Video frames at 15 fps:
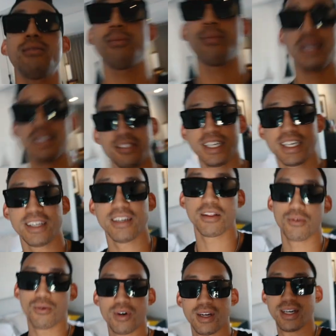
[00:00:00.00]
we might sneak
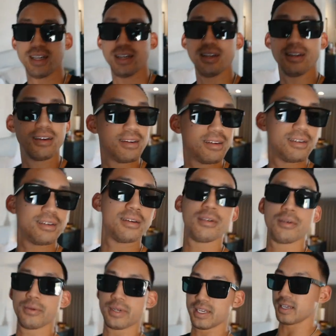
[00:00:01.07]
another one in. Who
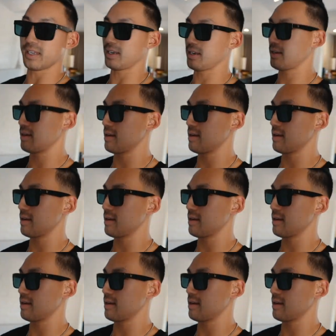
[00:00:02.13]
are we kidding?